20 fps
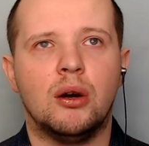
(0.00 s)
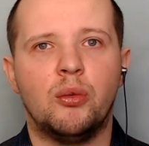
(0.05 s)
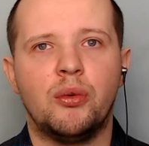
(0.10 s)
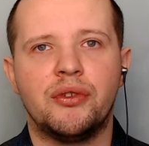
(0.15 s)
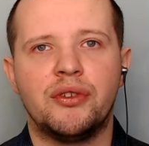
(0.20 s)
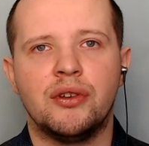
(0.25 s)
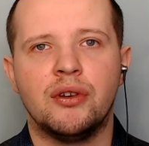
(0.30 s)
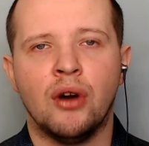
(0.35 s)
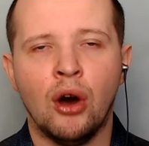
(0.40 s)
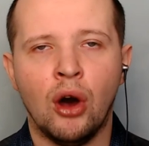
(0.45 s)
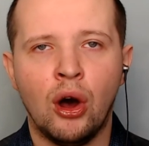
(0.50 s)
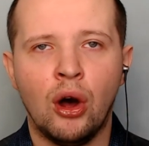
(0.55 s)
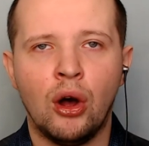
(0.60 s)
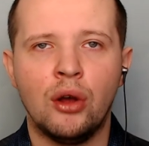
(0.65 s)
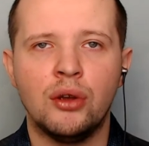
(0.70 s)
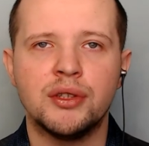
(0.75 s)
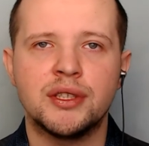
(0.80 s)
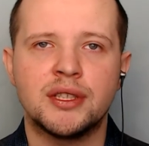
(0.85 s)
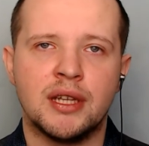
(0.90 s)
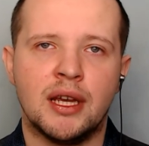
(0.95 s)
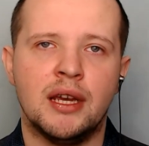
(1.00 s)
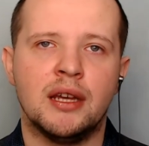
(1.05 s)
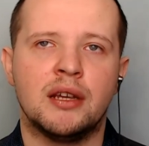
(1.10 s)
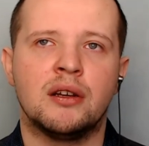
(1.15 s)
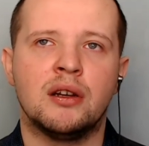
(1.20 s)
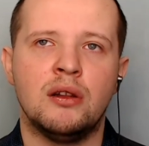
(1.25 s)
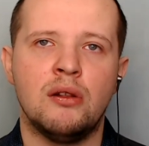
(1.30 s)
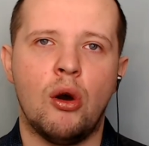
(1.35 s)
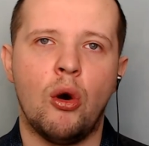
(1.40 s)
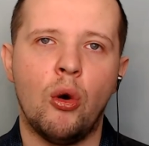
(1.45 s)
with the whole
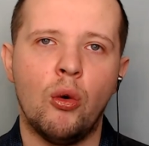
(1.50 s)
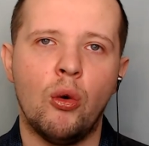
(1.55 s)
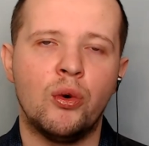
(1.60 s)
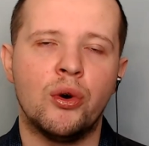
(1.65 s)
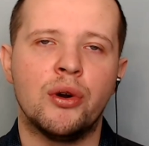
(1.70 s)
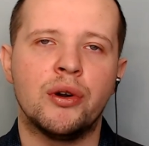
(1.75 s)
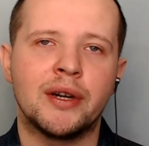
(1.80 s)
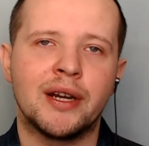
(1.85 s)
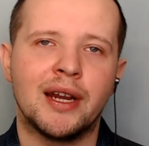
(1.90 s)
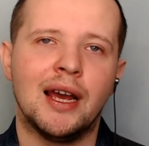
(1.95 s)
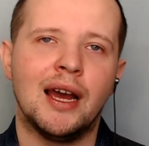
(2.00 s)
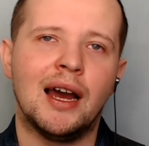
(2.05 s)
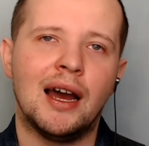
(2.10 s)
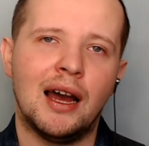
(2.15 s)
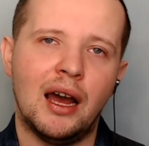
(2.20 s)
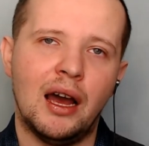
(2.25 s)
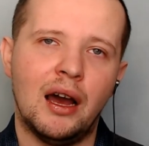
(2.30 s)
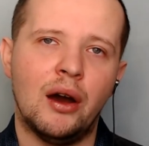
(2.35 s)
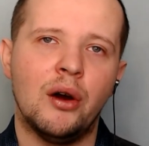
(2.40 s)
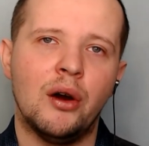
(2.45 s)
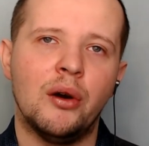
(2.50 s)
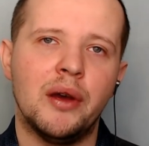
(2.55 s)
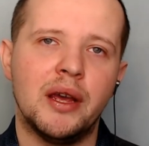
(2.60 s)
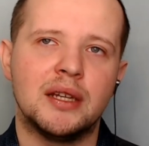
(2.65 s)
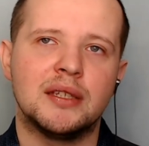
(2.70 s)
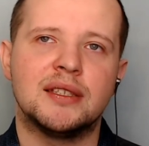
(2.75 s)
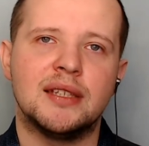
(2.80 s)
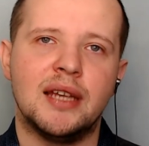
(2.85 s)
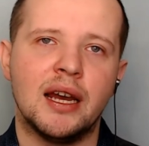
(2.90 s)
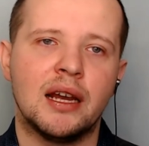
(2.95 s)
cycle of work, how
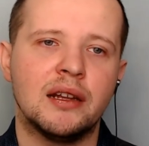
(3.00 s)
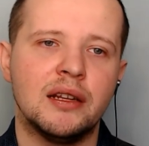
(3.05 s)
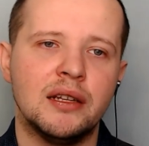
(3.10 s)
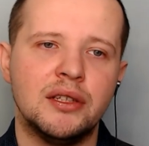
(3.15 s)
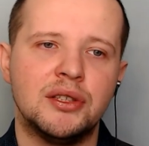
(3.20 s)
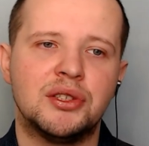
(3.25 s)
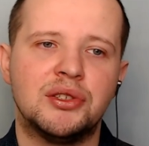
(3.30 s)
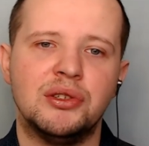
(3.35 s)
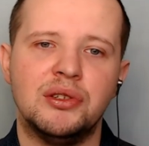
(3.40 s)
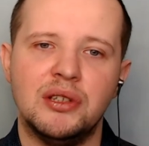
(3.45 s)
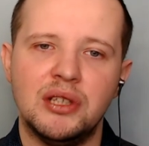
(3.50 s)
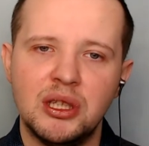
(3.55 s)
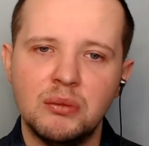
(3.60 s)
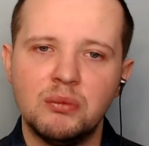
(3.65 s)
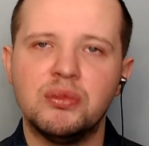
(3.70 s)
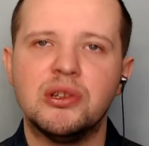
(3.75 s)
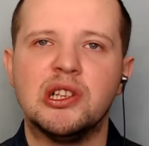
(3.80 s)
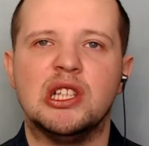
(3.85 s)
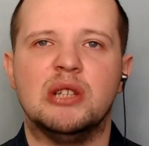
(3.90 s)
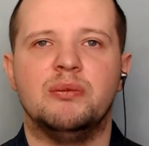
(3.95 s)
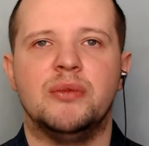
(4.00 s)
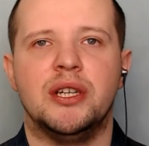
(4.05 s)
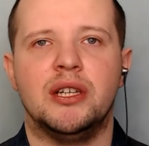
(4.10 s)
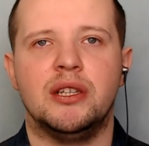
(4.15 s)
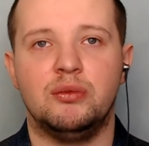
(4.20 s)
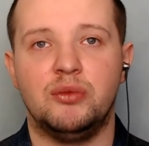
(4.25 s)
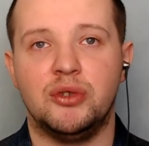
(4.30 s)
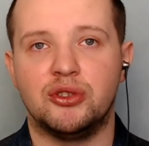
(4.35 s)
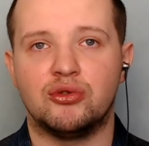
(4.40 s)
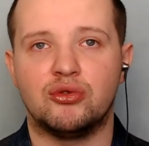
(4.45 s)
exactly to
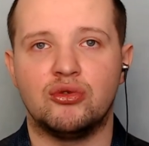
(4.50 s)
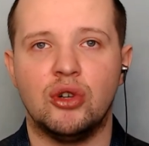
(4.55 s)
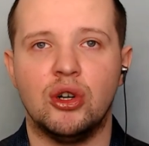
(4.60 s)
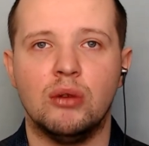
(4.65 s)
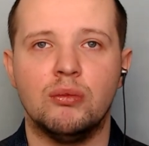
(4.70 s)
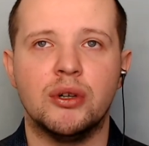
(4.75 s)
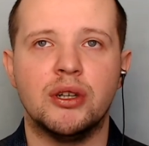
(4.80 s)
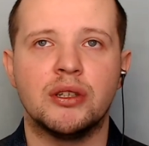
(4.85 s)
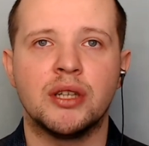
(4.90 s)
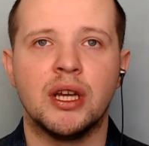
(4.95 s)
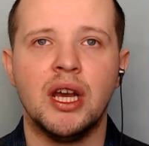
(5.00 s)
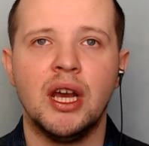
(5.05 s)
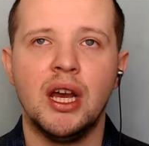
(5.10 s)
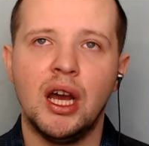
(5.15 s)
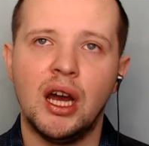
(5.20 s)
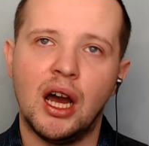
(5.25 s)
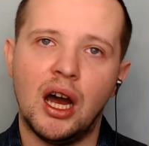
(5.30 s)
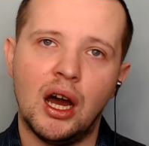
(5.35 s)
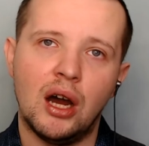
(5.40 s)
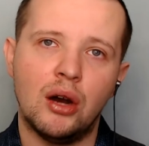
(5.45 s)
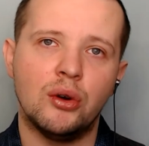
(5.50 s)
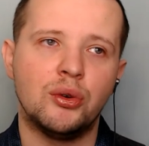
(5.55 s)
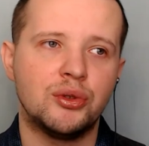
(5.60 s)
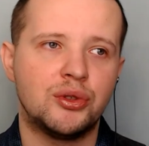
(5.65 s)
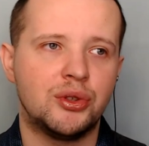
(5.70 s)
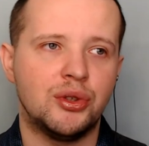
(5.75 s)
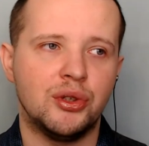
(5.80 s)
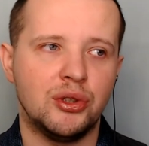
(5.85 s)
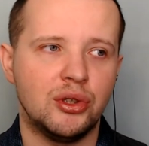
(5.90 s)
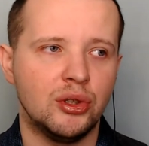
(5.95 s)
implement with robot, how
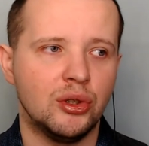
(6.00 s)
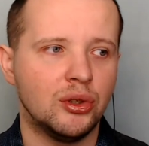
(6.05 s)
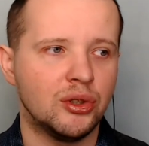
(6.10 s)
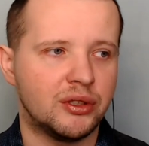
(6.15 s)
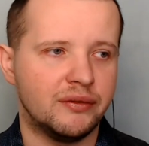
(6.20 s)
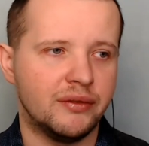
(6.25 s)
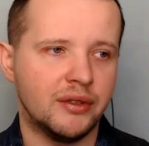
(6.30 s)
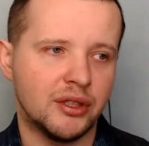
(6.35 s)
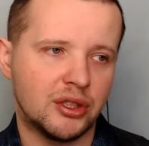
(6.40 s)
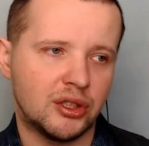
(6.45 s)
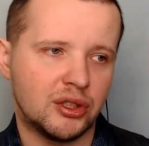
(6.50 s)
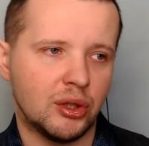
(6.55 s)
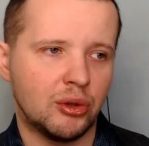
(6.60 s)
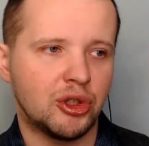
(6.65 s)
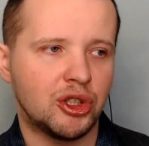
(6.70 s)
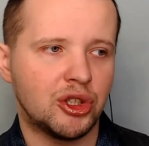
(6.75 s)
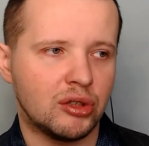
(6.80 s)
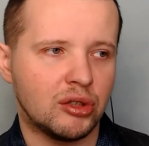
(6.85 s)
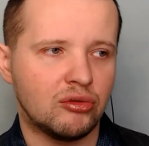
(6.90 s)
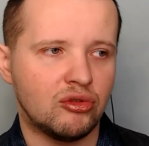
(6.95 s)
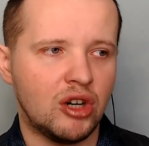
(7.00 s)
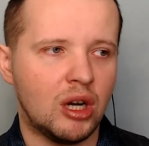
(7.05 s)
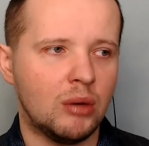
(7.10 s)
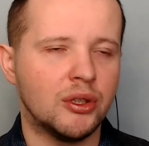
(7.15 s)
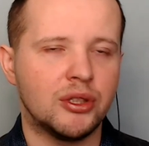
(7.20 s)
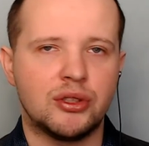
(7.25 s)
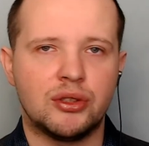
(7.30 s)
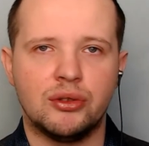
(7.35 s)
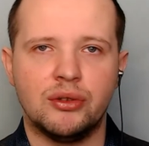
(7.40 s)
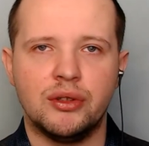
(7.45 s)
to use the social
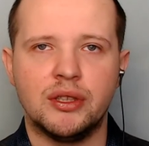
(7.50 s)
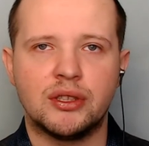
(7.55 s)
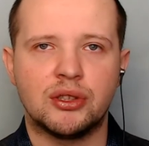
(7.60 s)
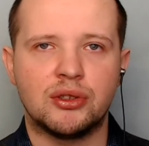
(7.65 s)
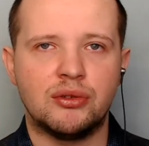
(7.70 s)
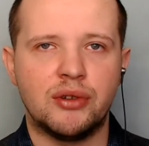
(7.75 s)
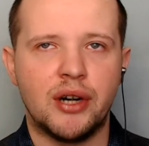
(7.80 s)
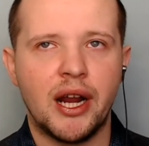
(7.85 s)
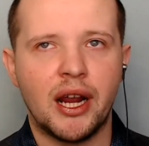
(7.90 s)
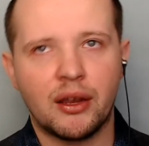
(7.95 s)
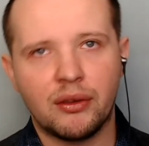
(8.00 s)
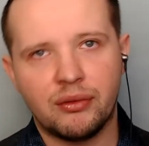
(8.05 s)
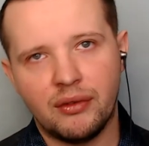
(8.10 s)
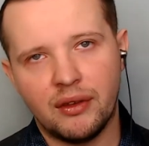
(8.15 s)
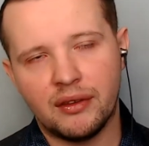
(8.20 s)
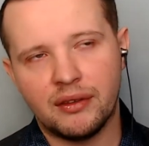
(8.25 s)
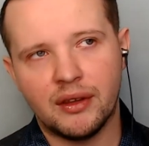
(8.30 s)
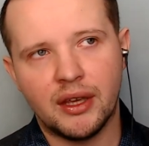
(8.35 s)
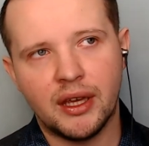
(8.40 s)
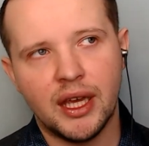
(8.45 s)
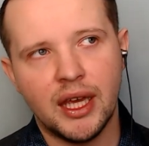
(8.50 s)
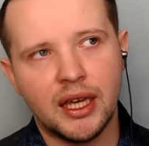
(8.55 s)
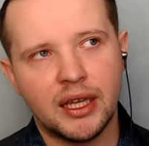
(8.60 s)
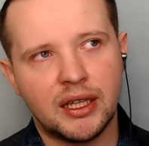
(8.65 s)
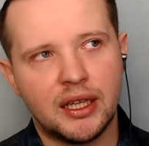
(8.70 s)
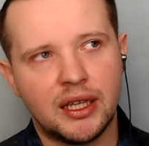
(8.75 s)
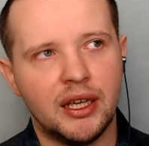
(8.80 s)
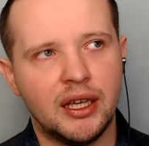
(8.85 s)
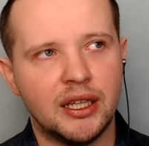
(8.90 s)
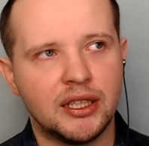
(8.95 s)
robot to interact with the
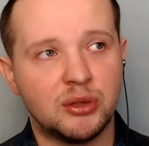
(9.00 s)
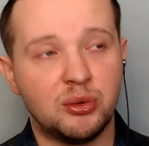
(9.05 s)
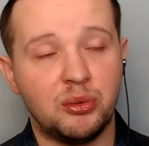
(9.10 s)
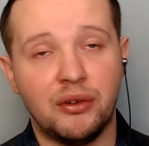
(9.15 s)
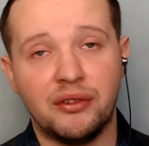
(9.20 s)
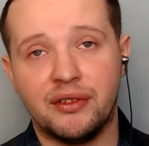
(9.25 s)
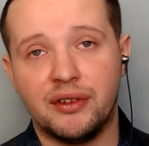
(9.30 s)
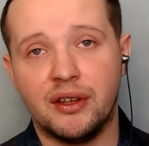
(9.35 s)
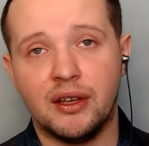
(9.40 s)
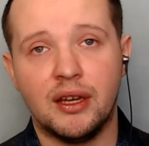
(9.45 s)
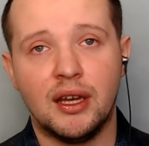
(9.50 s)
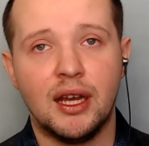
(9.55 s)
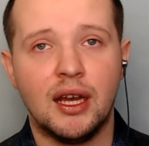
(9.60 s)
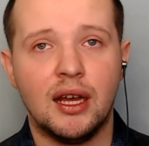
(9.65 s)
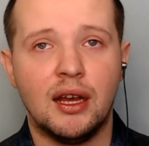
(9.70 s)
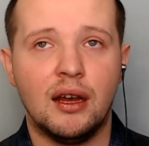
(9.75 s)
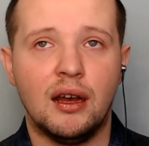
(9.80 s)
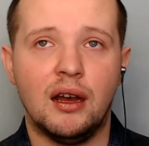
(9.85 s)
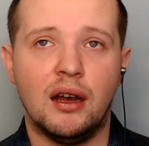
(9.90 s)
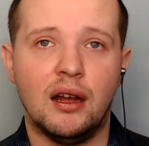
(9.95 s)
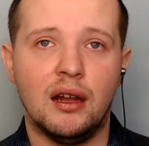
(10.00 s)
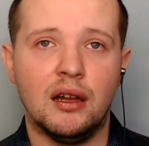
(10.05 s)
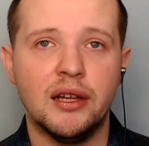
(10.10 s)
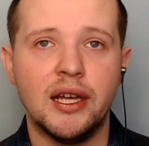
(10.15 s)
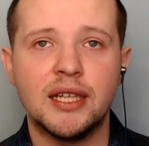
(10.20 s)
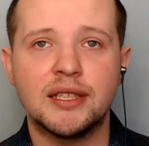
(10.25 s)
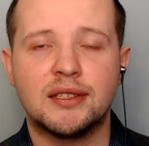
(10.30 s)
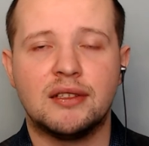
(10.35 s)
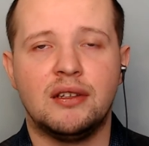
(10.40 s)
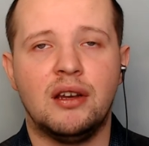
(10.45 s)
kids with the
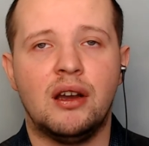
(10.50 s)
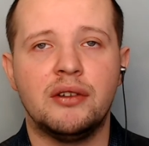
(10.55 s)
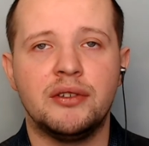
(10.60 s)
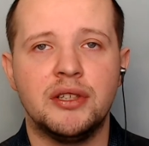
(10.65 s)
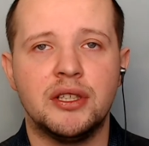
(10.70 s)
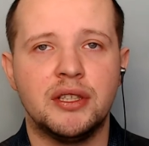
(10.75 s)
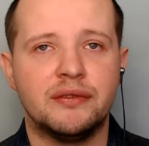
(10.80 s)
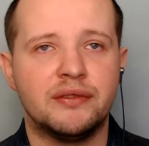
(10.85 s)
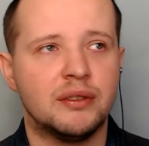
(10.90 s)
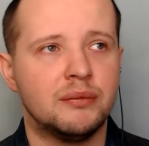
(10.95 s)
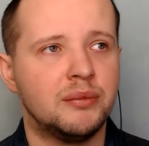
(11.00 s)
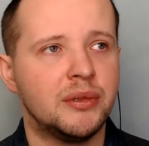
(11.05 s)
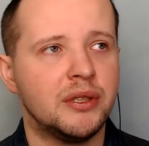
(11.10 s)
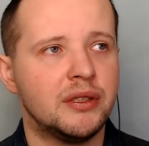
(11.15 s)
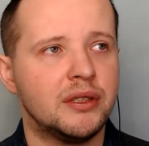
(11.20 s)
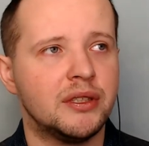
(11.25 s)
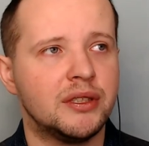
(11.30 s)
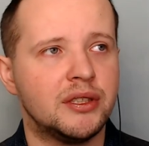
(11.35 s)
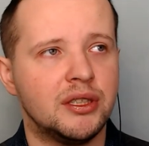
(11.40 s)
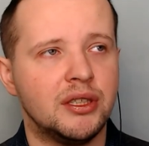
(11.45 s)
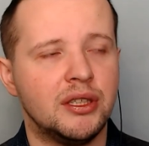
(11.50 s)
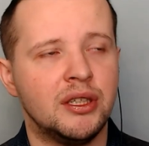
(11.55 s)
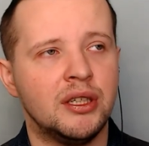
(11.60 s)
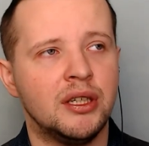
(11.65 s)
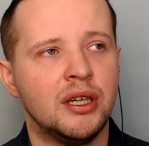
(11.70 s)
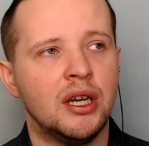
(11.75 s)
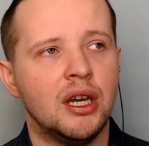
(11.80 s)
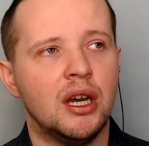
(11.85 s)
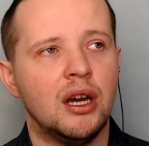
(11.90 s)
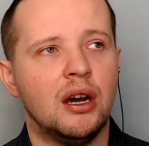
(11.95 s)
less cognitive
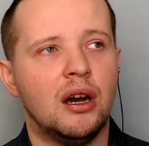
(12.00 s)
ability,